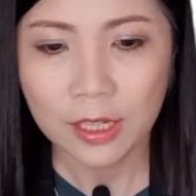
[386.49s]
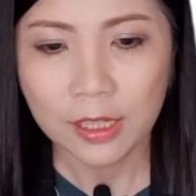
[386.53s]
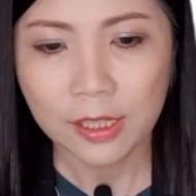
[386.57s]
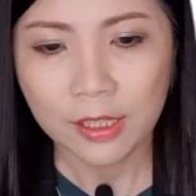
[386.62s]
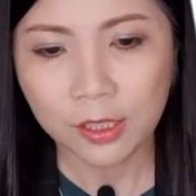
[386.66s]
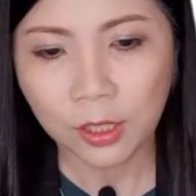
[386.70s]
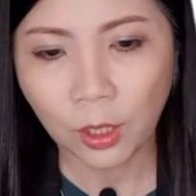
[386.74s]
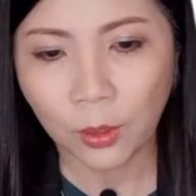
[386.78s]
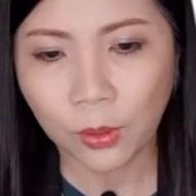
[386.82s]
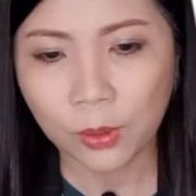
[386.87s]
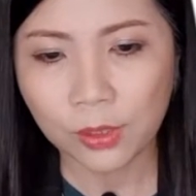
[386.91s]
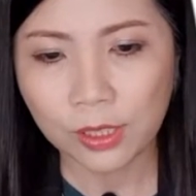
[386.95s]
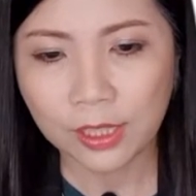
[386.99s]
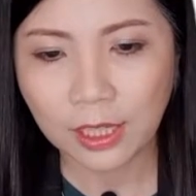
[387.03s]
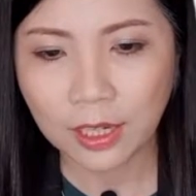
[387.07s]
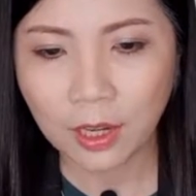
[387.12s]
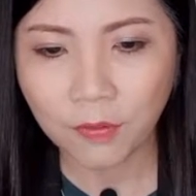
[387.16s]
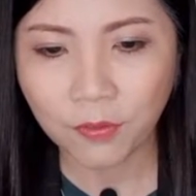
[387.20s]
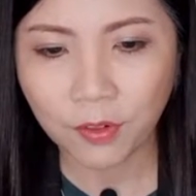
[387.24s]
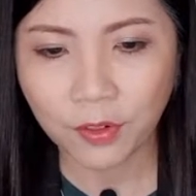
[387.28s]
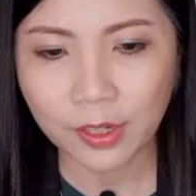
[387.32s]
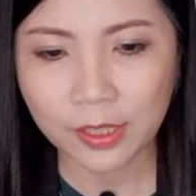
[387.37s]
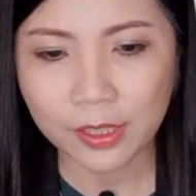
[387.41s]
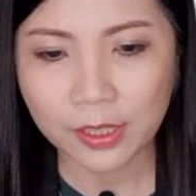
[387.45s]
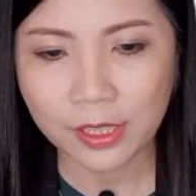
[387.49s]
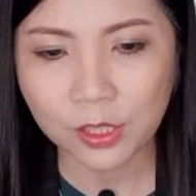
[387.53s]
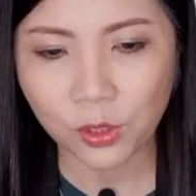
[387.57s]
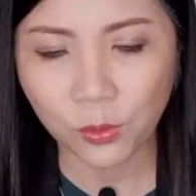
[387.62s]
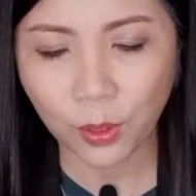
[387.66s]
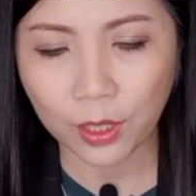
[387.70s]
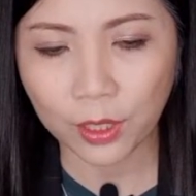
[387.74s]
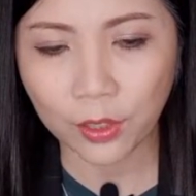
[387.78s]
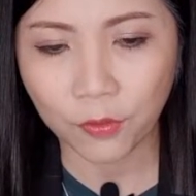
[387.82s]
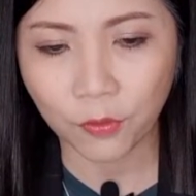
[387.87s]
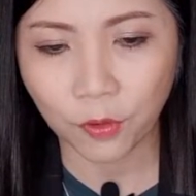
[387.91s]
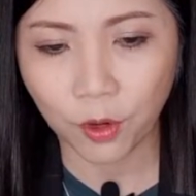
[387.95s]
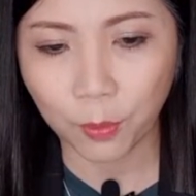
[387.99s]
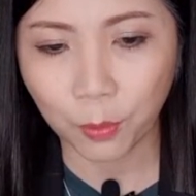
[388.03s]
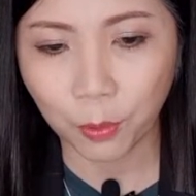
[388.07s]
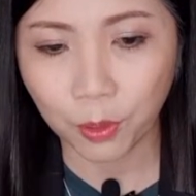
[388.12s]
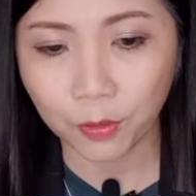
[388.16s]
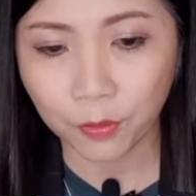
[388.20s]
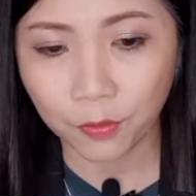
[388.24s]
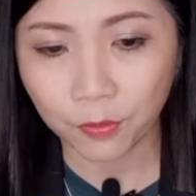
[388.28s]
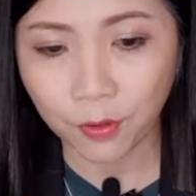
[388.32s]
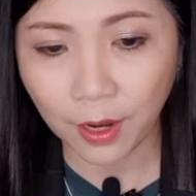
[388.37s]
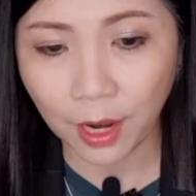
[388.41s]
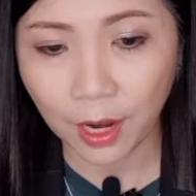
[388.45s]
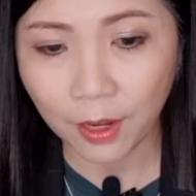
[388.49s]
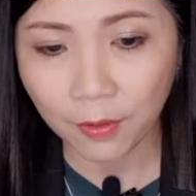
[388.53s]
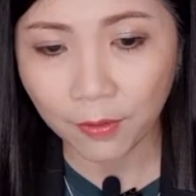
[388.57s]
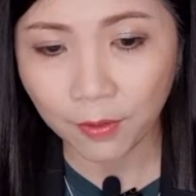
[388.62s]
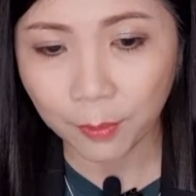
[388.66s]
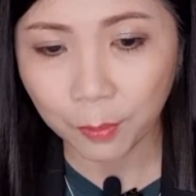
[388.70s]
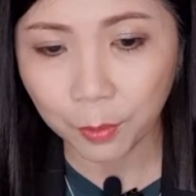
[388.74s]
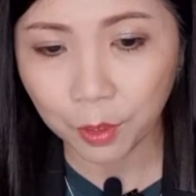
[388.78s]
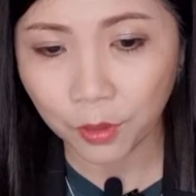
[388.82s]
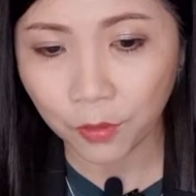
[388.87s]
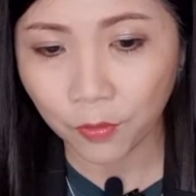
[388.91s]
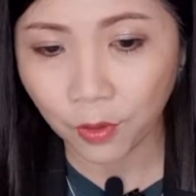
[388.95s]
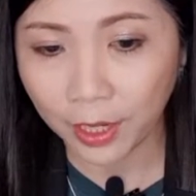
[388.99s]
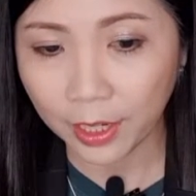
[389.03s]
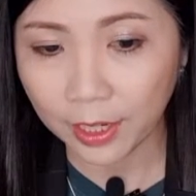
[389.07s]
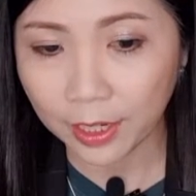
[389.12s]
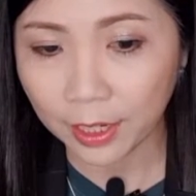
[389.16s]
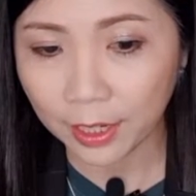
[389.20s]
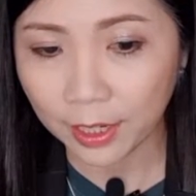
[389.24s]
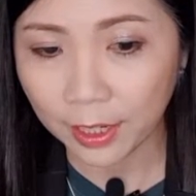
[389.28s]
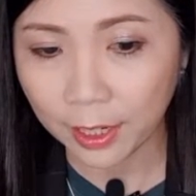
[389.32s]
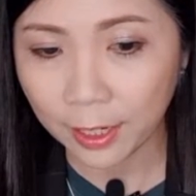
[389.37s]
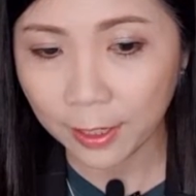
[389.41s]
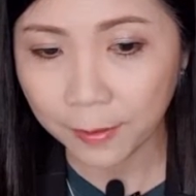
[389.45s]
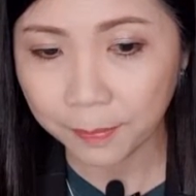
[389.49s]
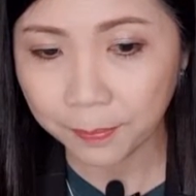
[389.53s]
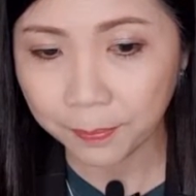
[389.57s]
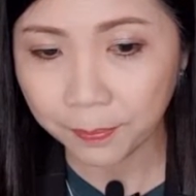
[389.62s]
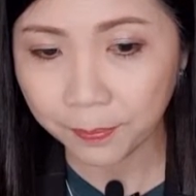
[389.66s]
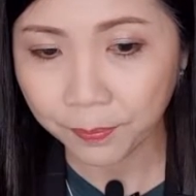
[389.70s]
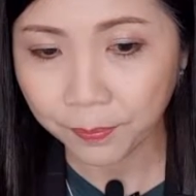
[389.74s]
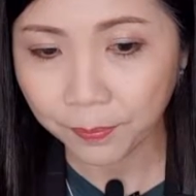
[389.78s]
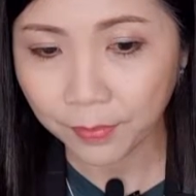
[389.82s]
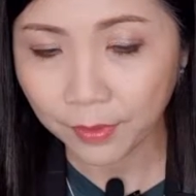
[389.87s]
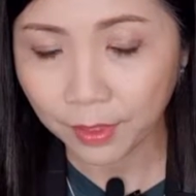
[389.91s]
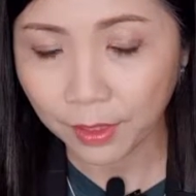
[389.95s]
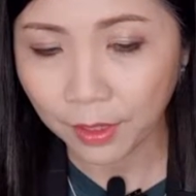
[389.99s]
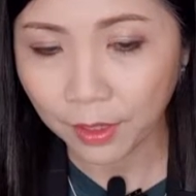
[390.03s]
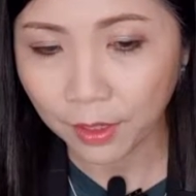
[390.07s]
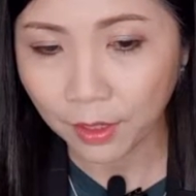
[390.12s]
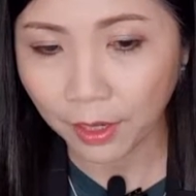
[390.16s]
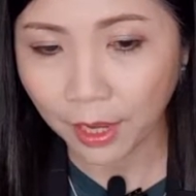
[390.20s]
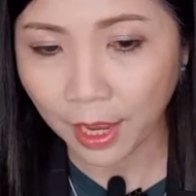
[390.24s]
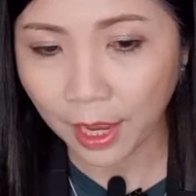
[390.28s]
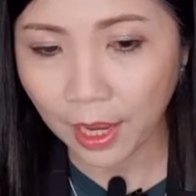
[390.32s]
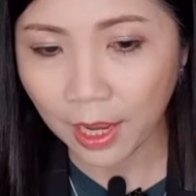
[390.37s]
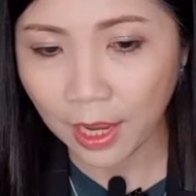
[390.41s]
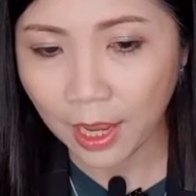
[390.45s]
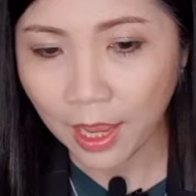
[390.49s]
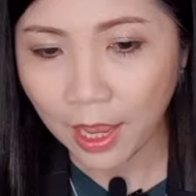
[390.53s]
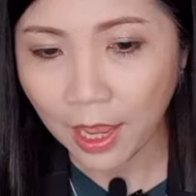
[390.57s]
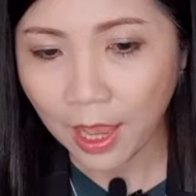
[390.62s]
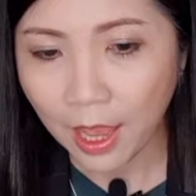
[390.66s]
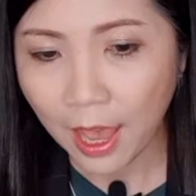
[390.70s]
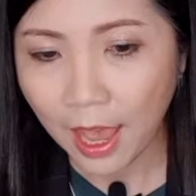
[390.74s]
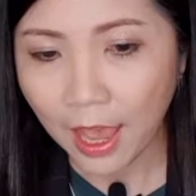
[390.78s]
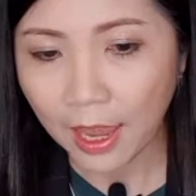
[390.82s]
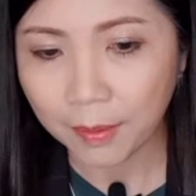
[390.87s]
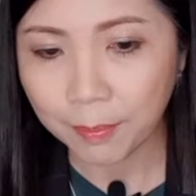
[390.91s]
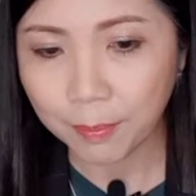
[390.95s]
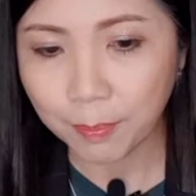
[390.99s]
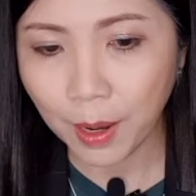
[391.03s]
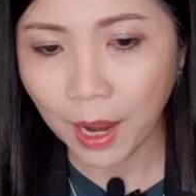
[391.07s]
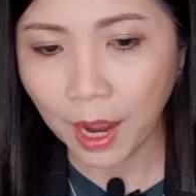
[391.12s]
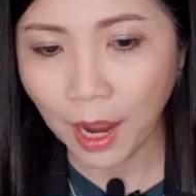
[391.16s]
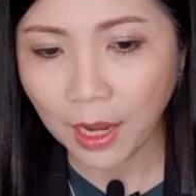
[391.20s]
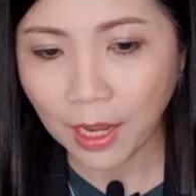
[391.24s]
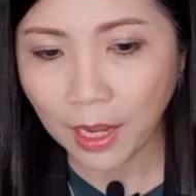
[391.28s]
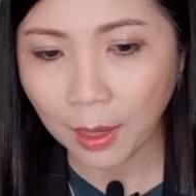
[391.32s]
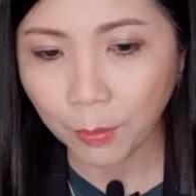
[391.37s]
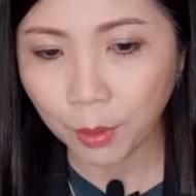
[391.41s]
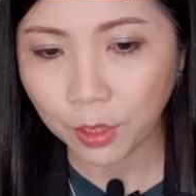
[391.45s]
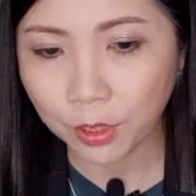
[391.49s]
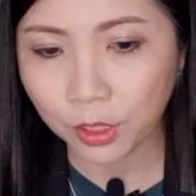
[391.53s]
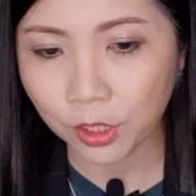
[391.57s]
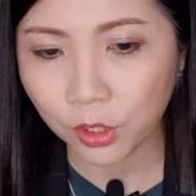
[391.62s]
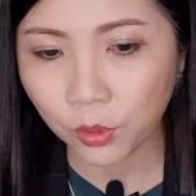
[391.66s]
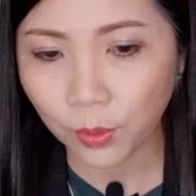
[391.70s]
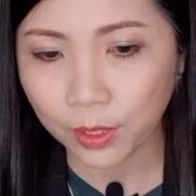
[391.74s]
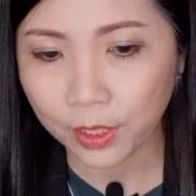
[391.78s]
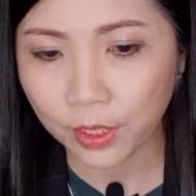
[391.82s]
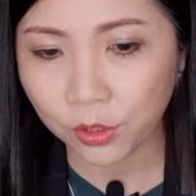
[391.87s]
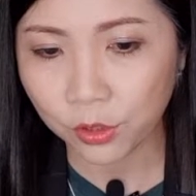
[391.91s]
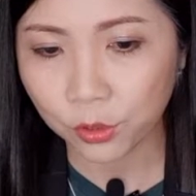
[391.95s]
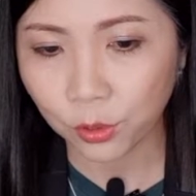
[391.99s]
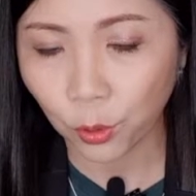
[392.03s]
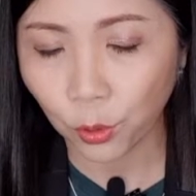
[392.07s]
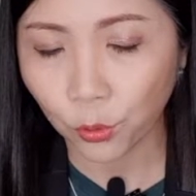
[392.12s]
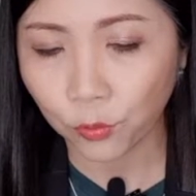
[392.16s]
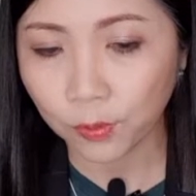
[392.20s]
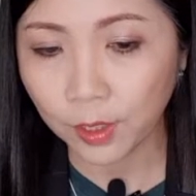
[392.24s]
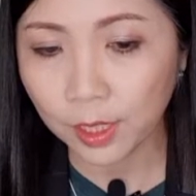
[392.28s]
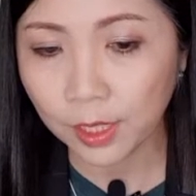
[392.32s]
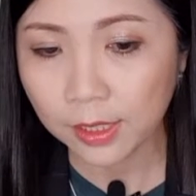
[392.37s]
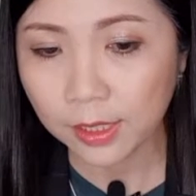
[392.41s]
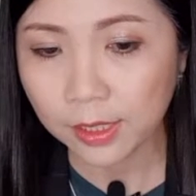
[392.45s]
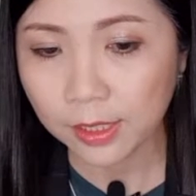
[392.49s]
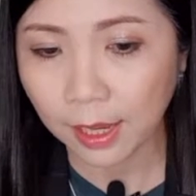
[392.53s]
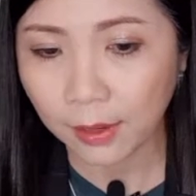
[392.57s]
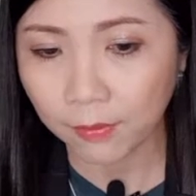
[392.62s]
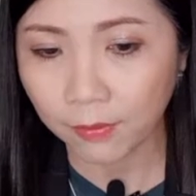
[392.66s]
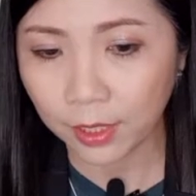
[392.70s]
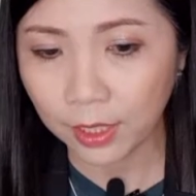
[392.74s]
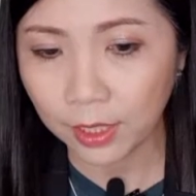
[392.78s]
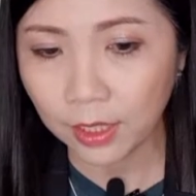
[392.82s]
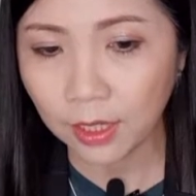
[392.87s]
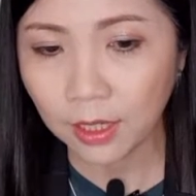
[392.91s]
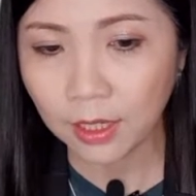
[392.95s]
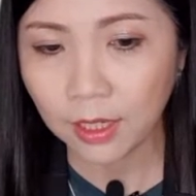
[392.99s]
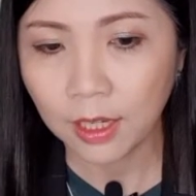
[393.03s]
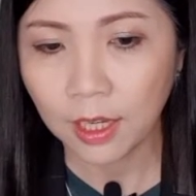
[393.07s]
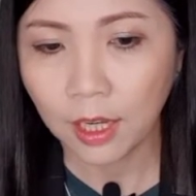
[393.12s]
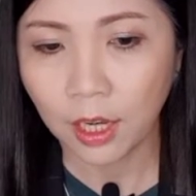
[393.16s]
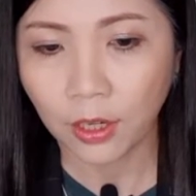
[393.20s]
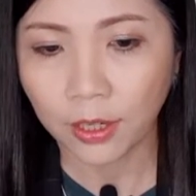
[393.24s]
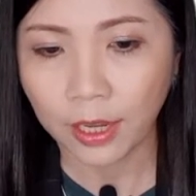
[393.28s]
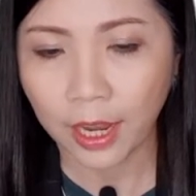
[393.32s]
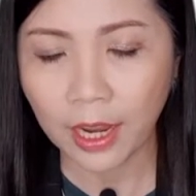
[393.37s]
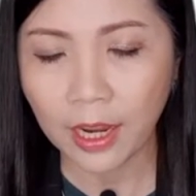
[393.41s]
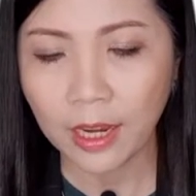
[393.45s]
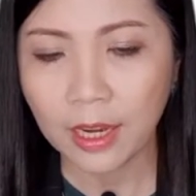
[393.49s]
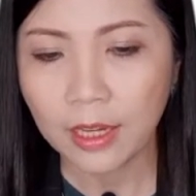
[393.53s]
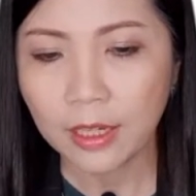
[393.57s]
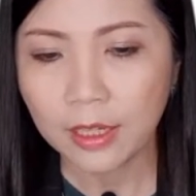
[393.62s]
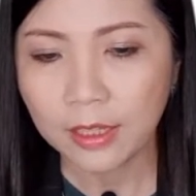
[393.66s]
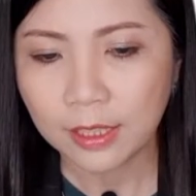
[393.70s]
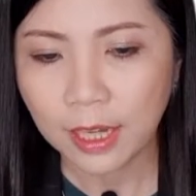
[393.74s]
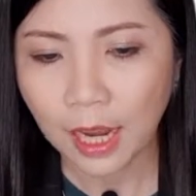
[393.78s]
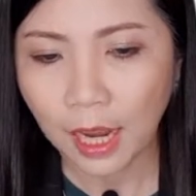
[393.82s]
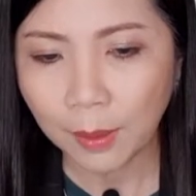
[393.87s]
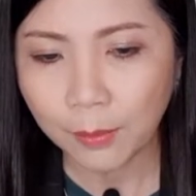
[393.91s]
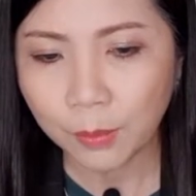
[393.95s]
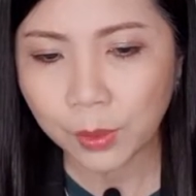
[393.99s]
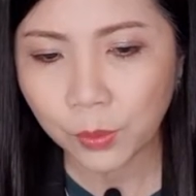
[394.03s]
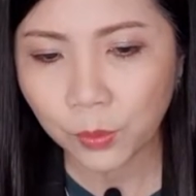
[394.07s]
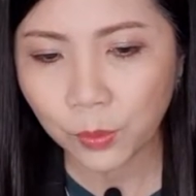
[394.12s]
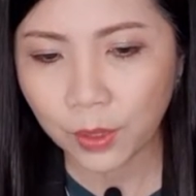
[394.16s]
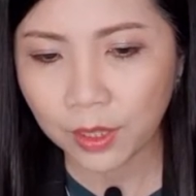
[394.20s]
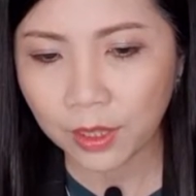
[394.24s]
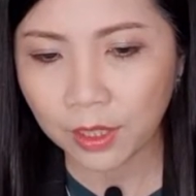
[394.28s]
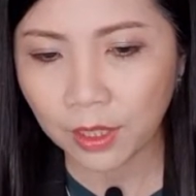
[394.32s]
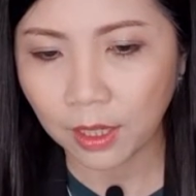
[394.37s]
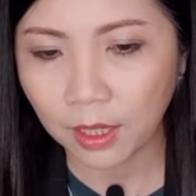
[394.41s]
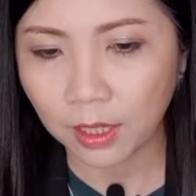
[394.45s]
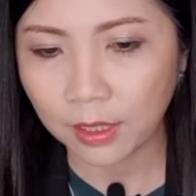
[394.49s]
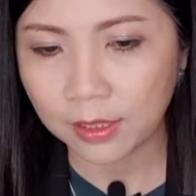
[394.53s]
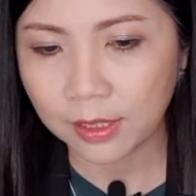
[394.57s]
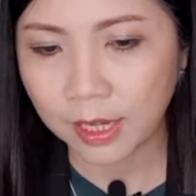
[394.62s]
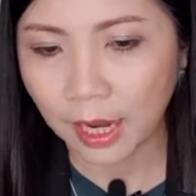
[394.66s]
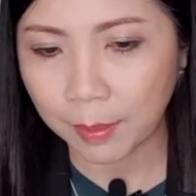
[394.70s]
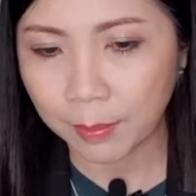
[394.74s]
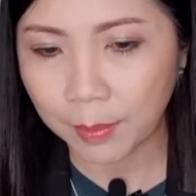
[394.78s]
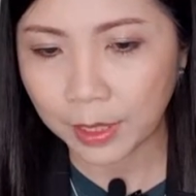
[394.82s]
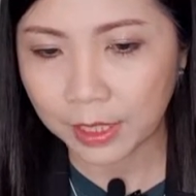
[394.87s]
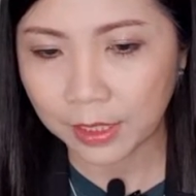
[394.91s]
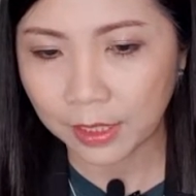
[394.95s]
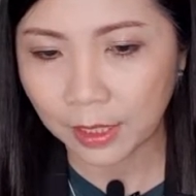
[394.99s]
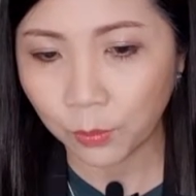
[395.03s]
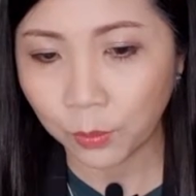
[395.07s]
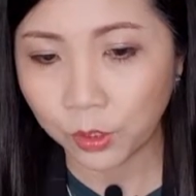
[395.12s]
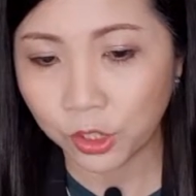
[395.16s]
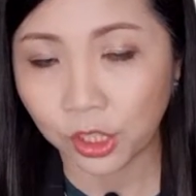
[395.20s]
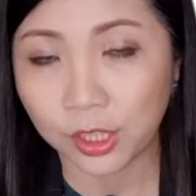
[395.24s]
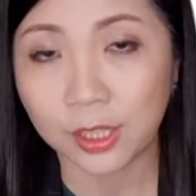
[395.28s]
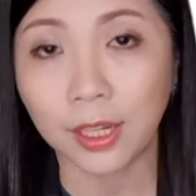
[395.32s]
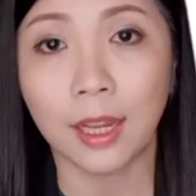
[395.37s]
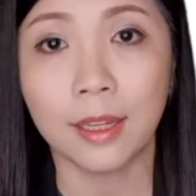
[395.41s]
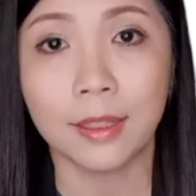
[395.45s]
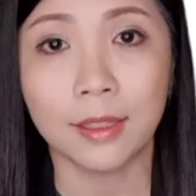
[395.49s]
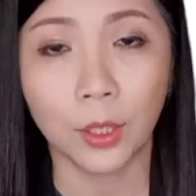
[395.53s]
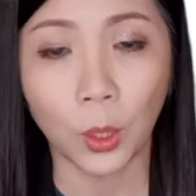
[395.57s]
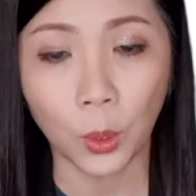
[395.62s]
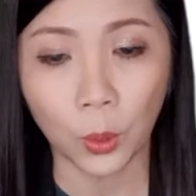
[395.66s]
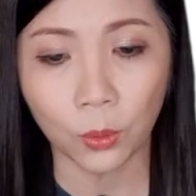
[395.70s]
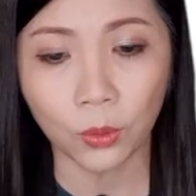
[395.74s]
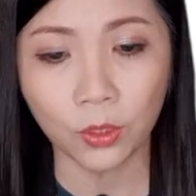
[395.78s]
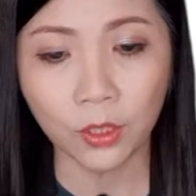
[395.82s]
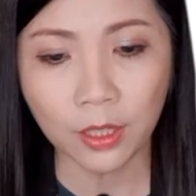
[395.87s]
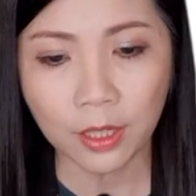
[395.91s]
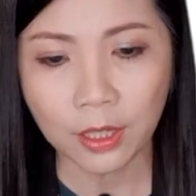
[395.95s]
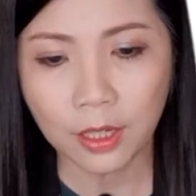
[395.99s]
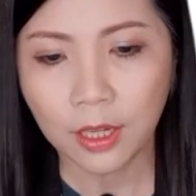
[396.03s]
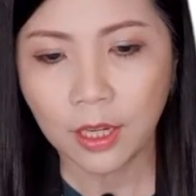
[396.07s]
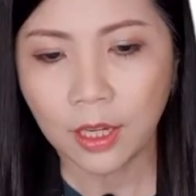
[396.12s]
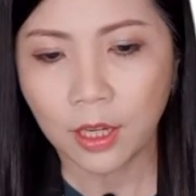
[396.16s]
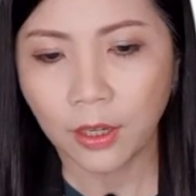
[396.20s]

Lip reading: So circumference is 24.5, I'm going to write here, okay, and pi, I'm going to use 22 over 7, okay, times with the diameter, which is unknown.